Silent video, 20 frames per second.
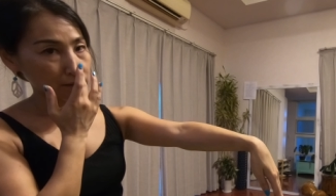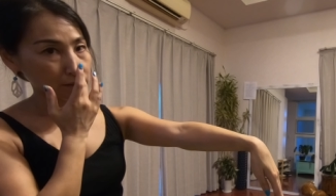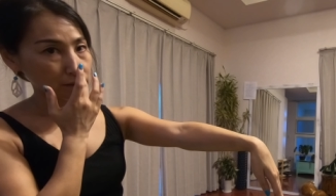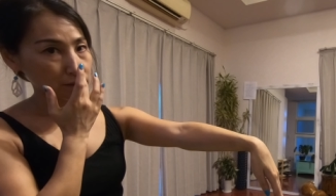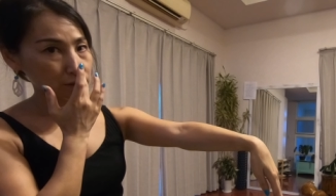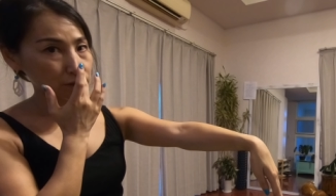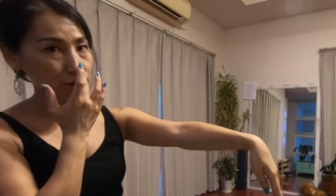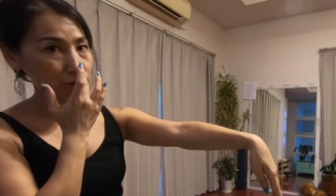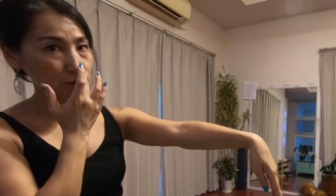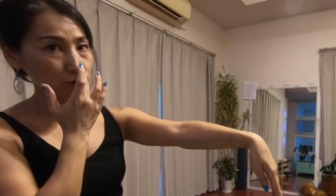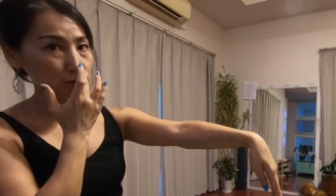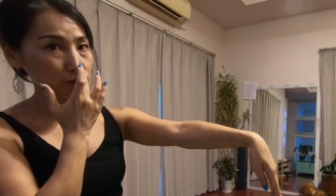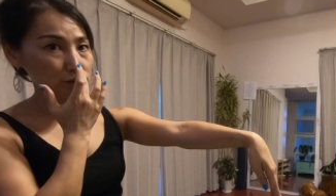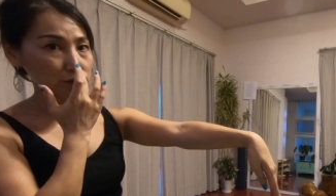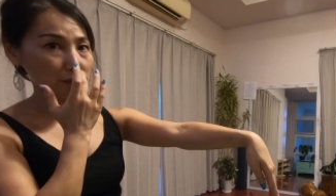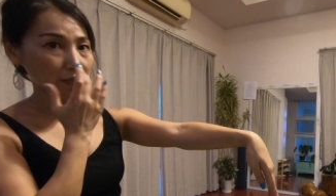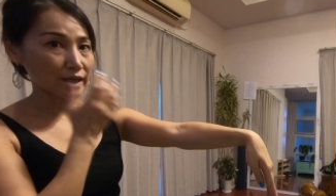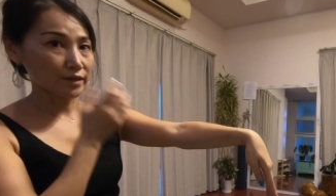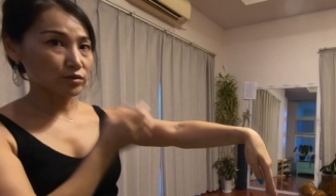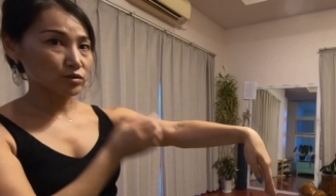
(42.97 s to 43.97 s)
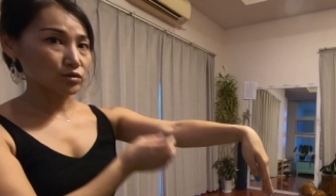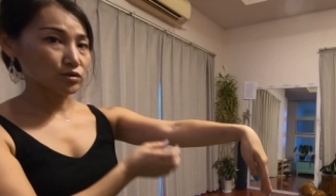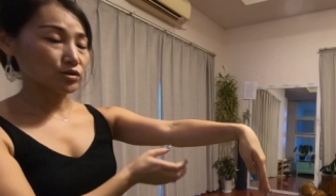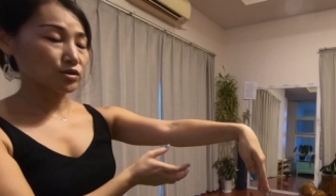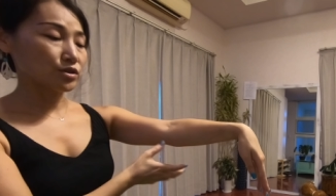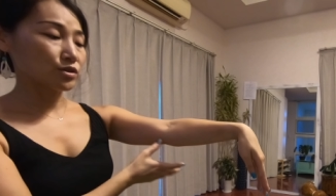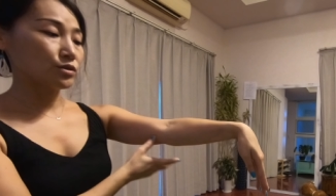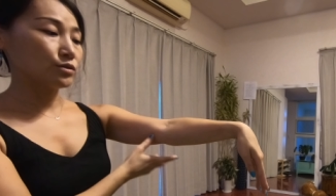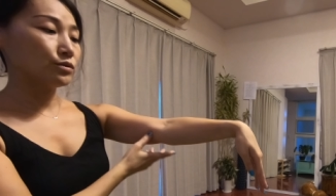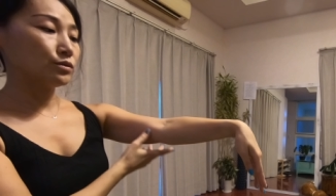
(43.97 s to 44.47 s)
you would like to
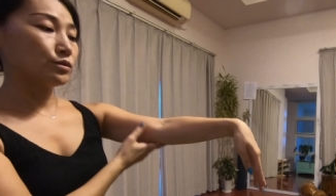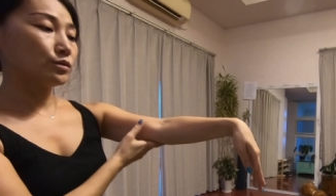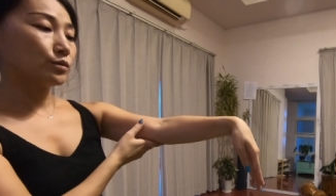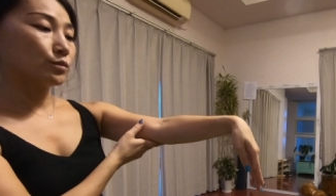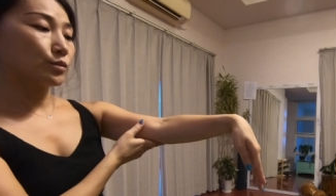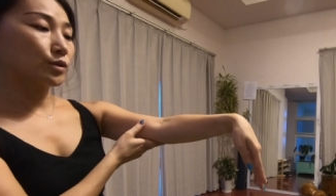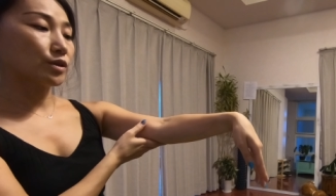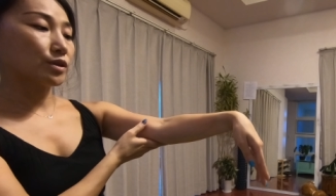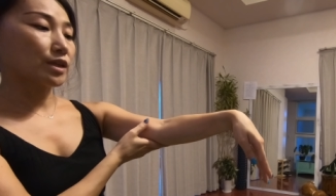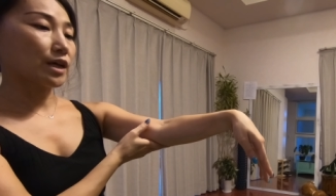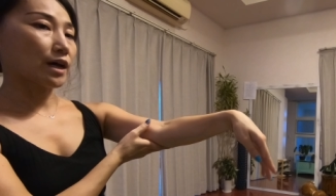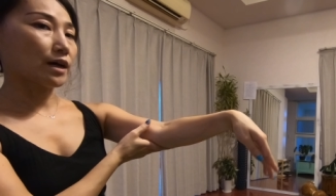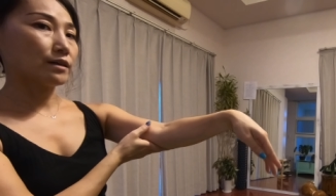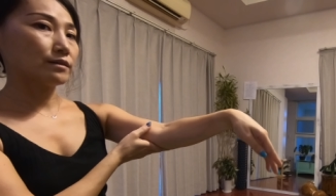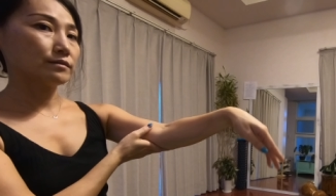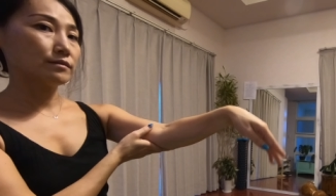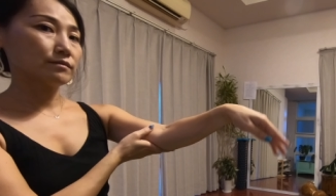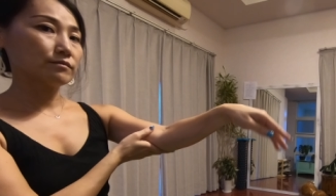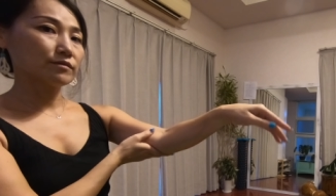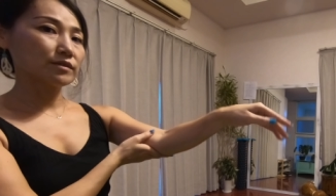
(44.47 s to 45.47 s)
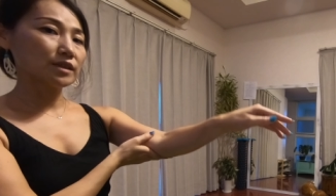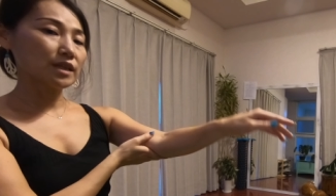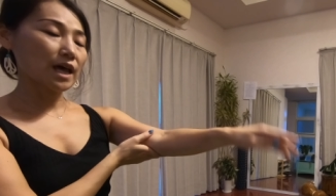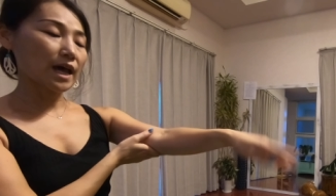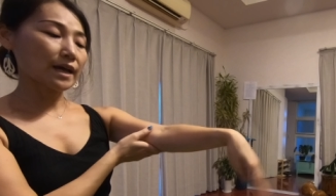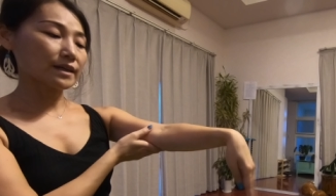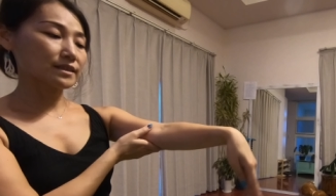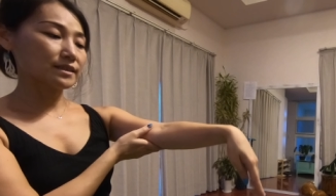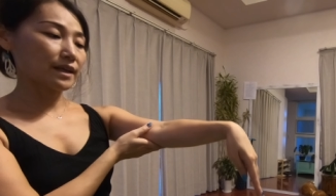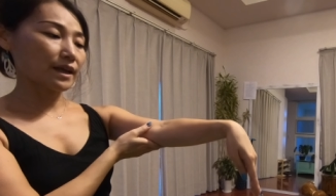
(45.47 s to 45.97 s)
do with the
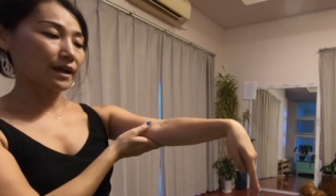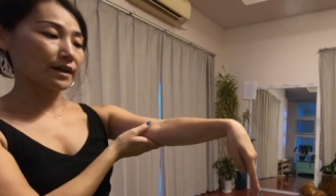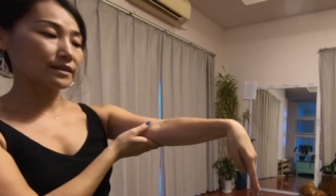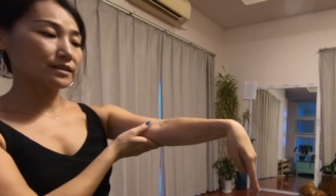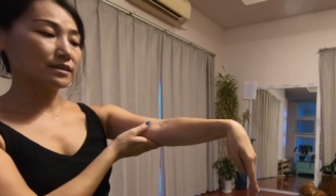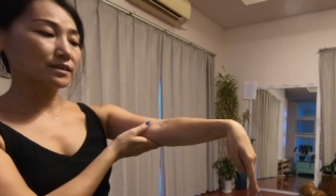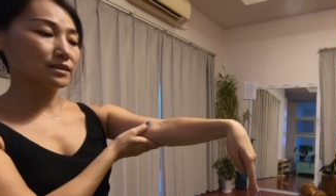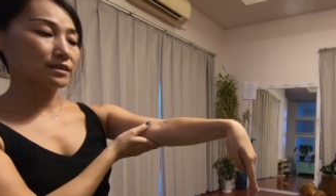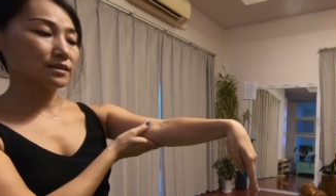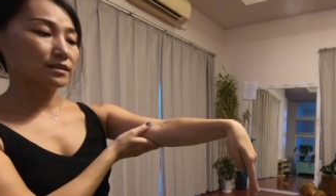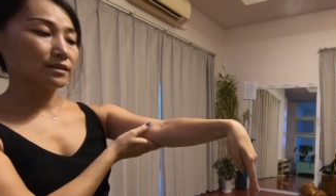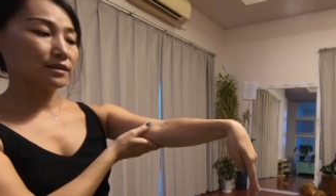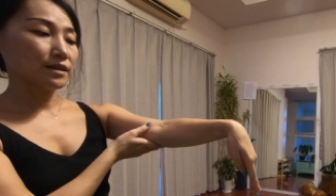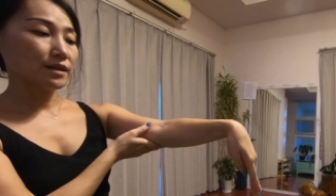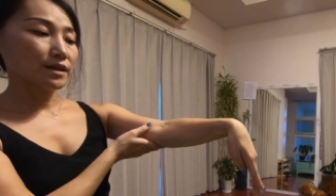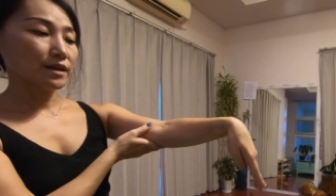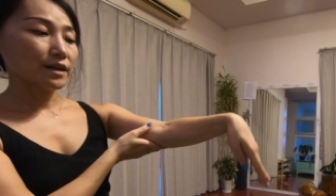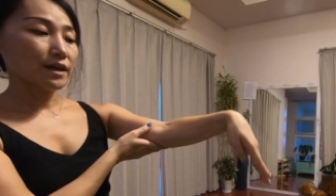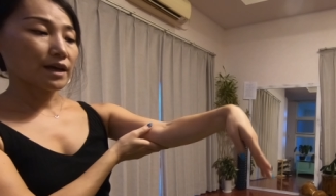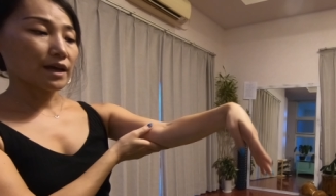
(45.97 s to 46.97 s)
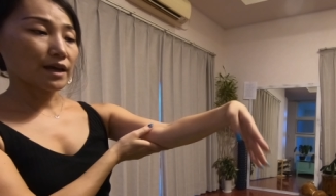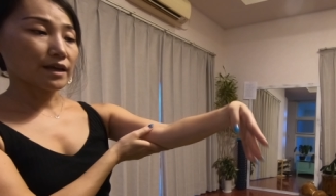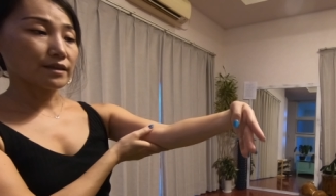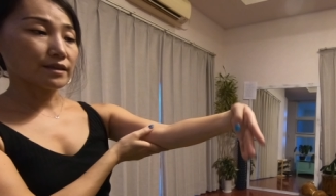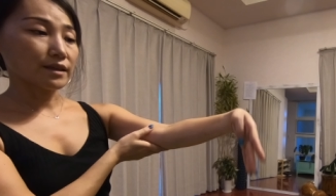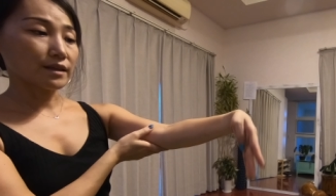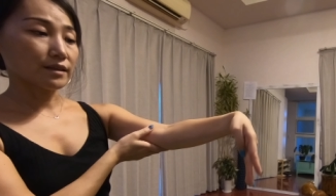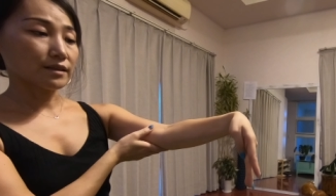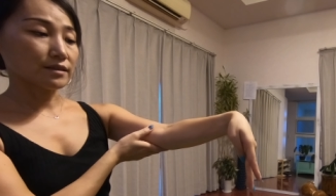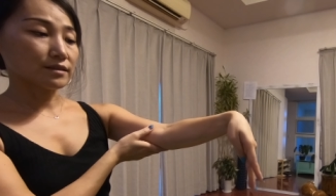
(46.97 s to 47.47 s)
relaxed hands, and
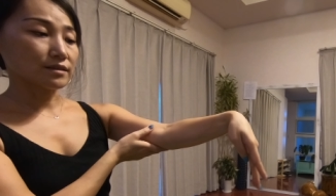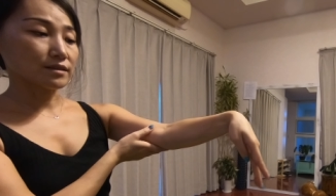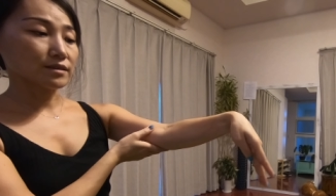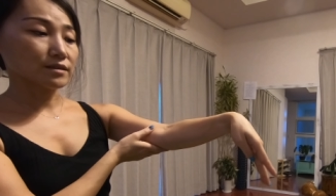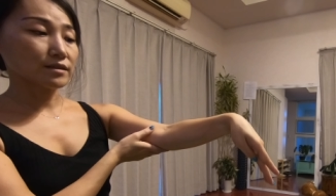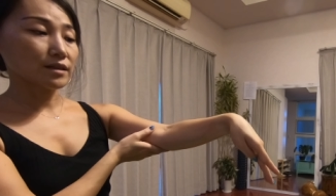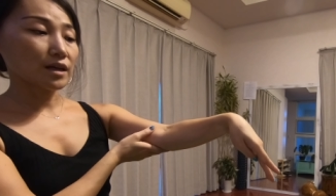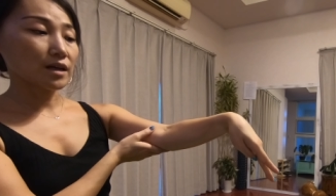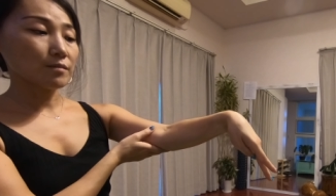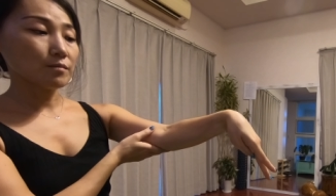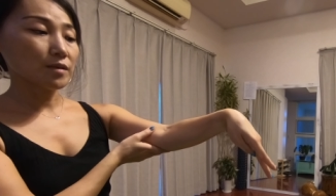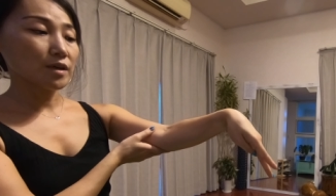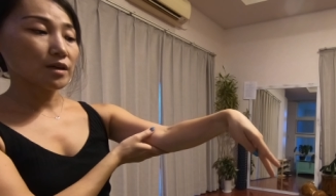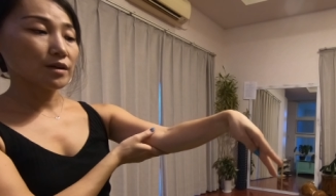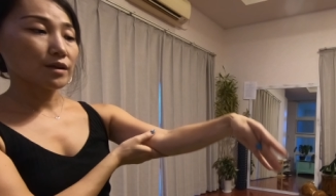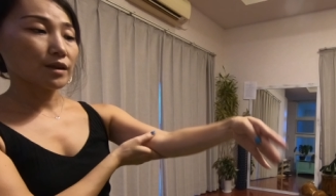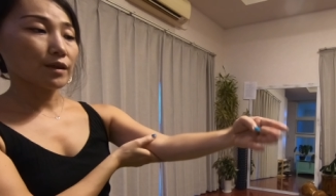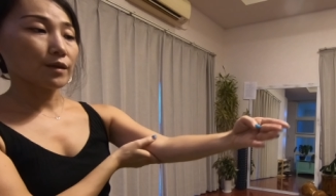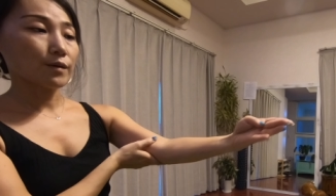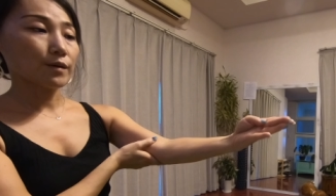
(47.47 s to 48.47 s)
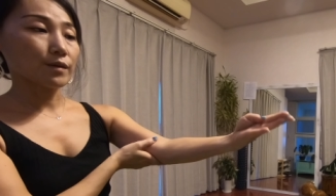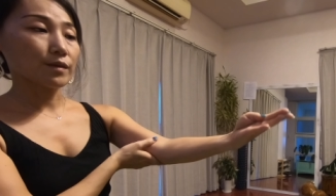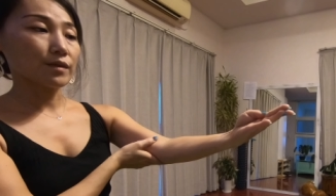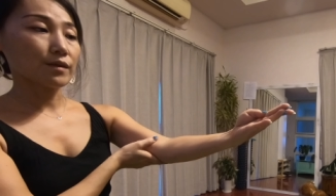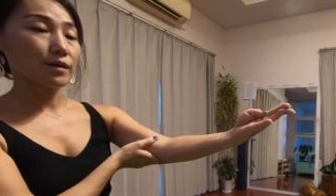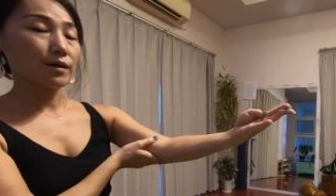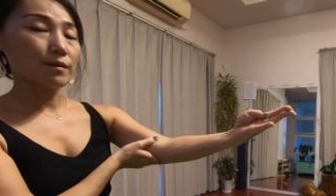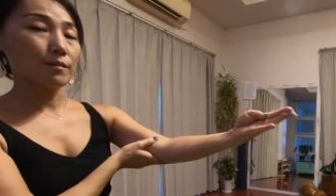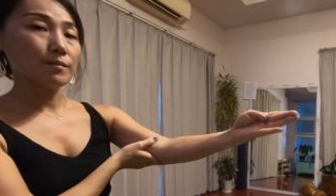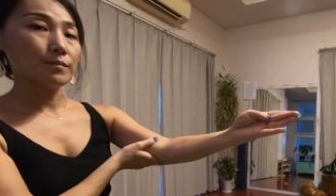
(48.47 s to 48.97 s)
then in this time, your
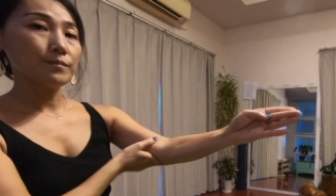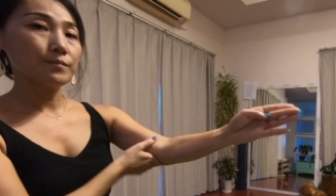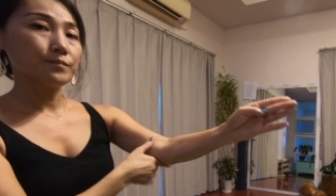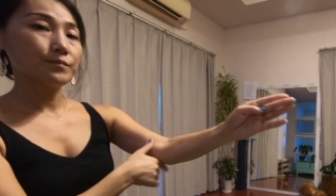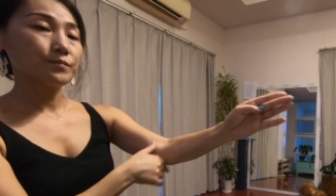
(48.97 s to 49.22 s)
thumb